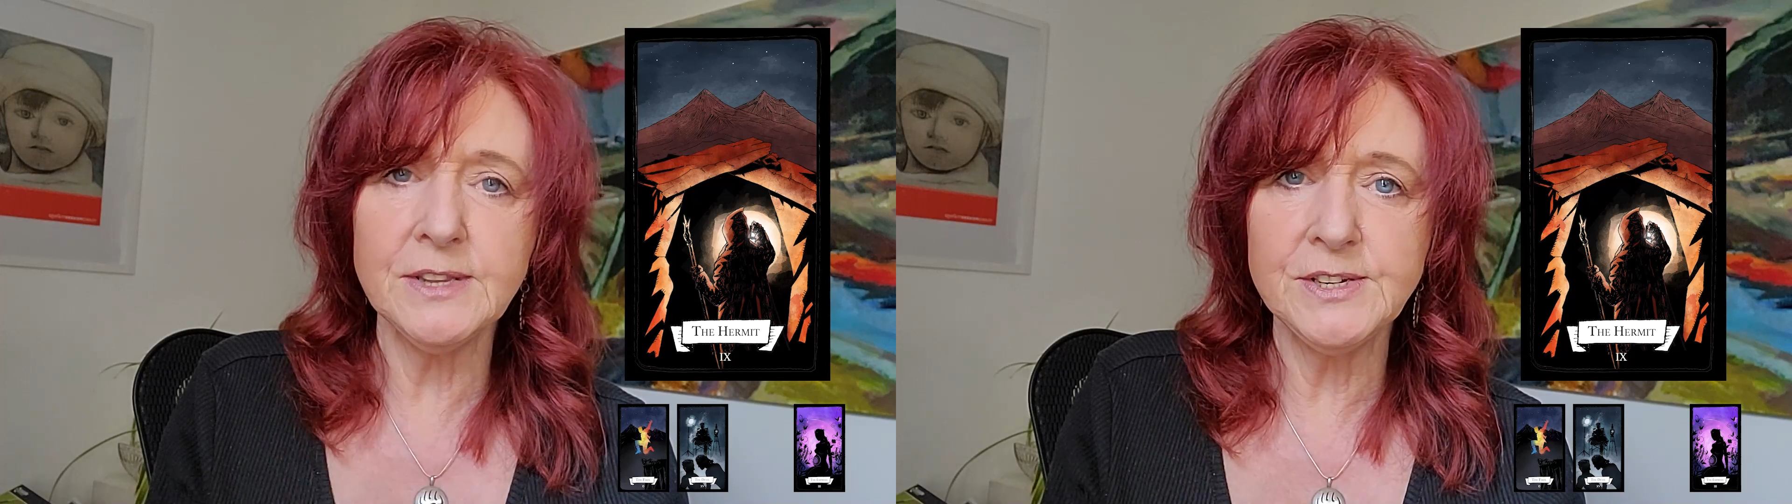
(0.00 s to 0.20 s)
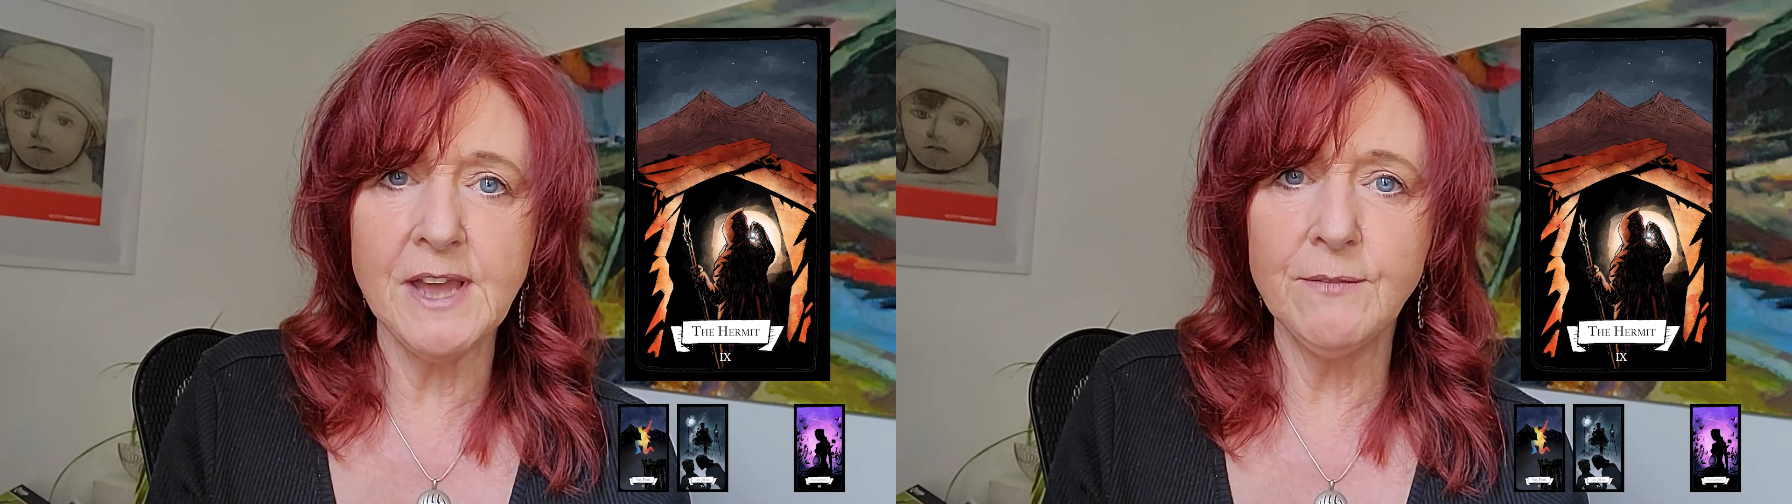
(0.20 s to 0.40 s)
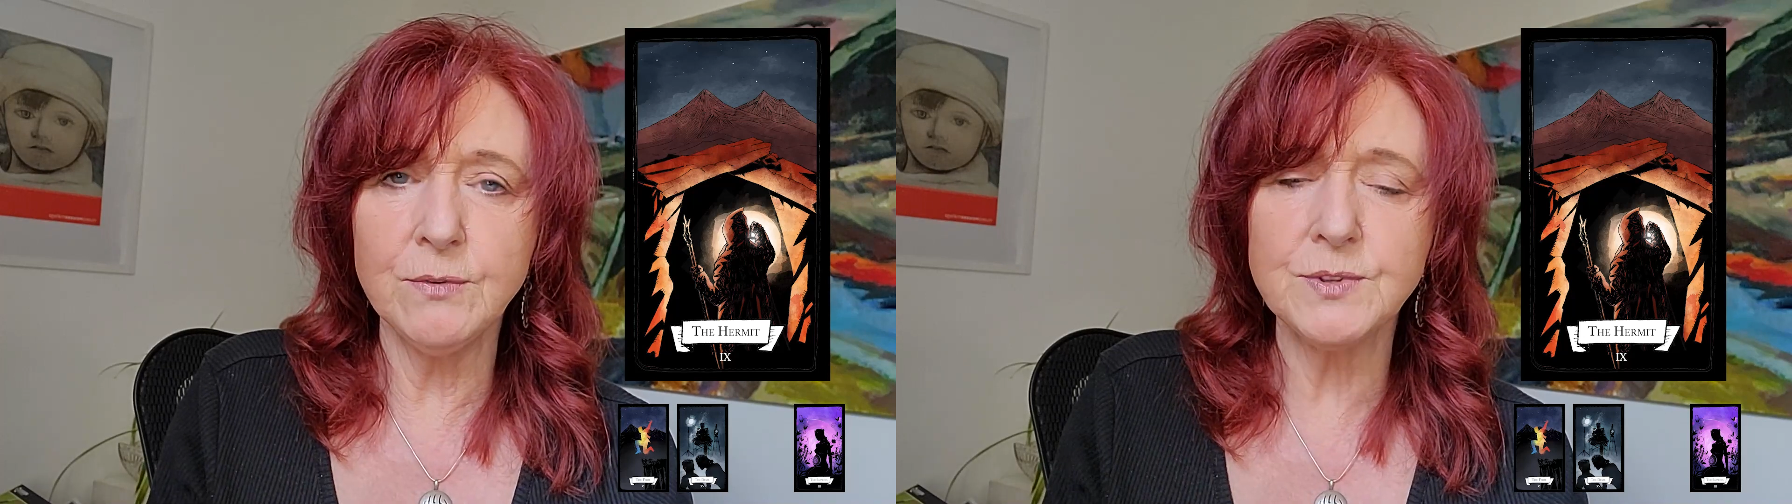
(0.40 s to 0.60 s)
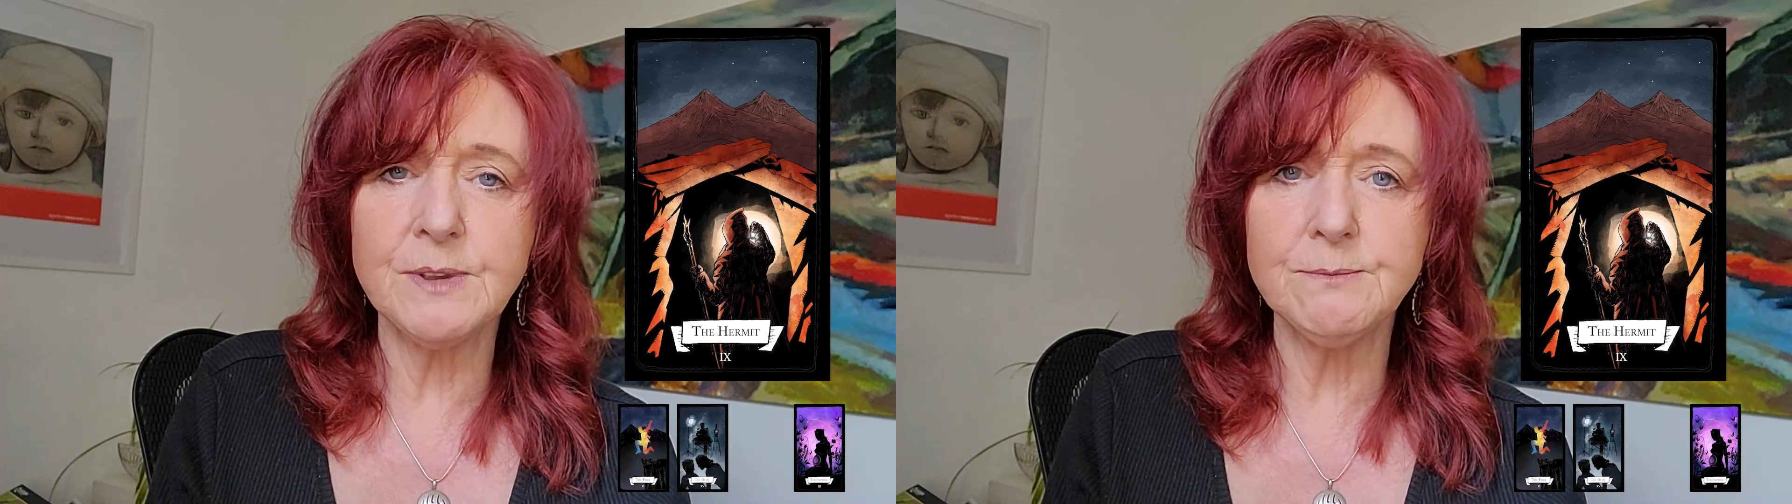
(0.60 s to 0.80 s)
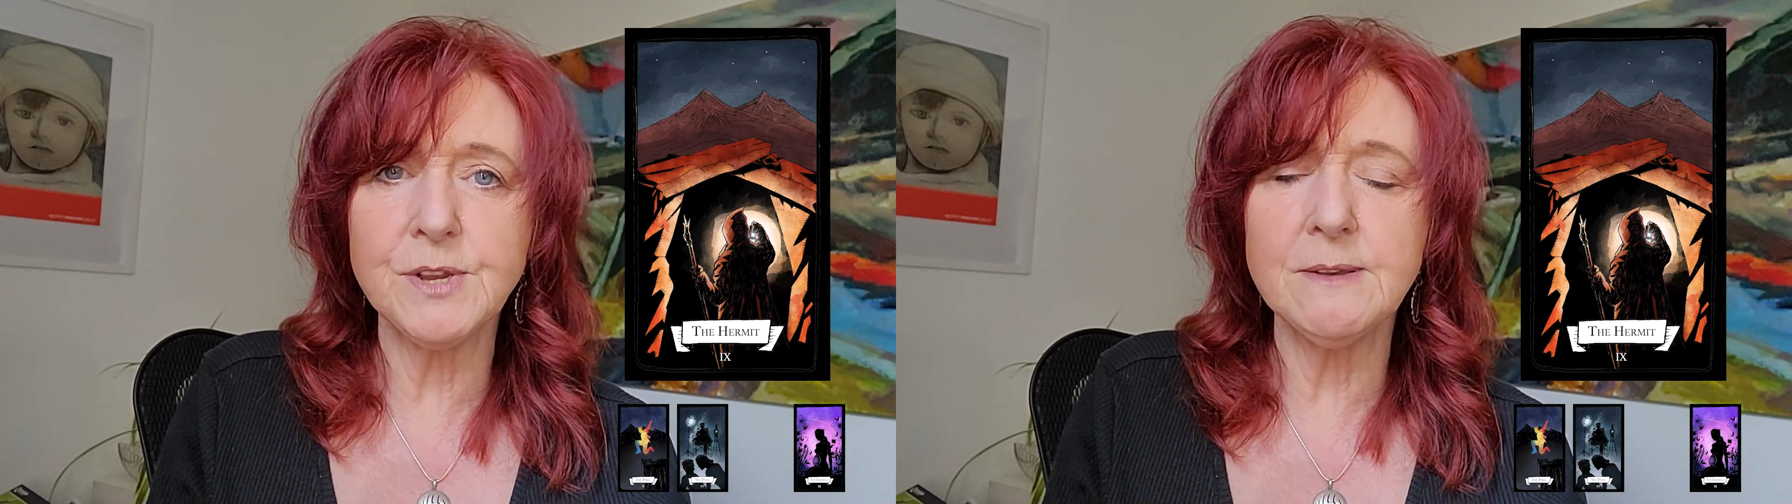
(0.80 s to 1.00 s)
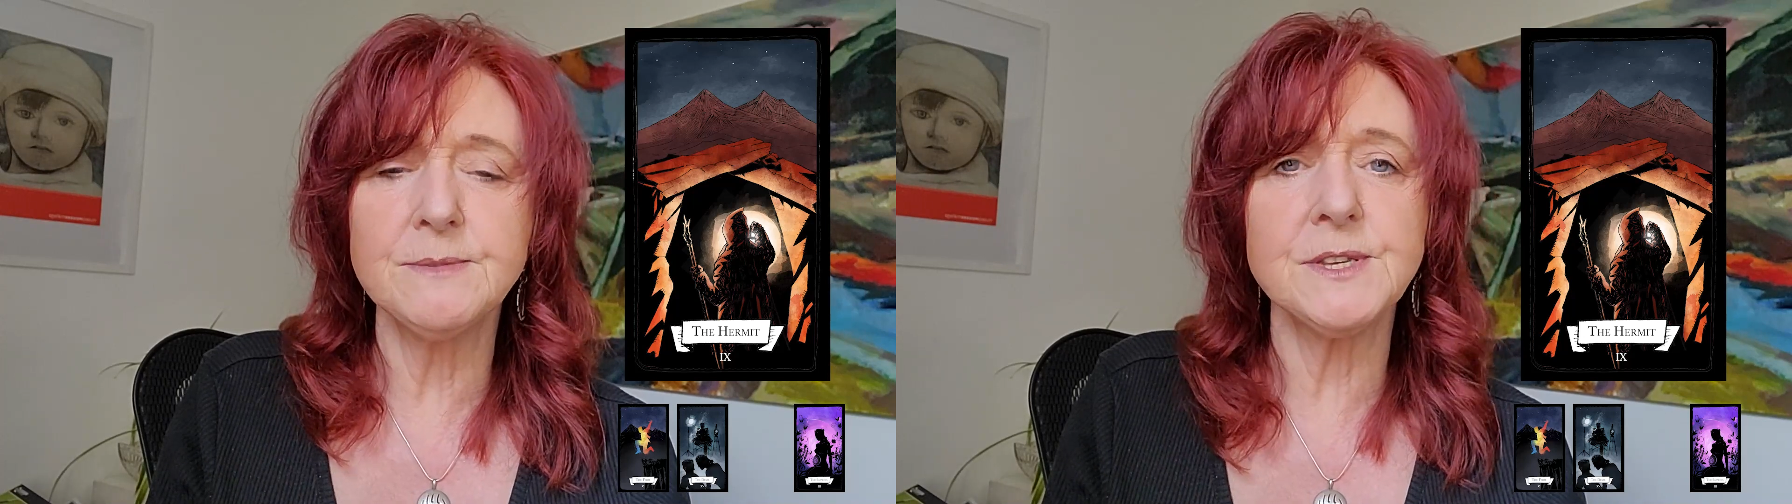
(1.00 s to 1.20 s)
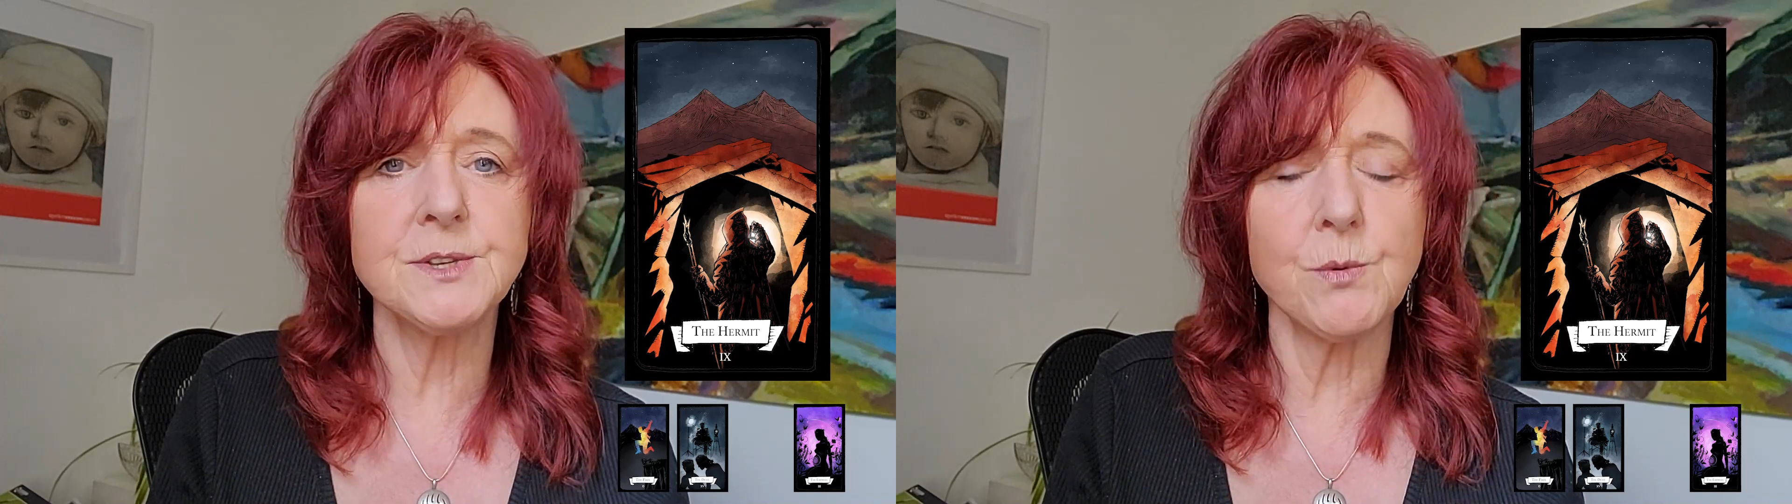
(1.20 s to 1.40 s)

the devil sometimes is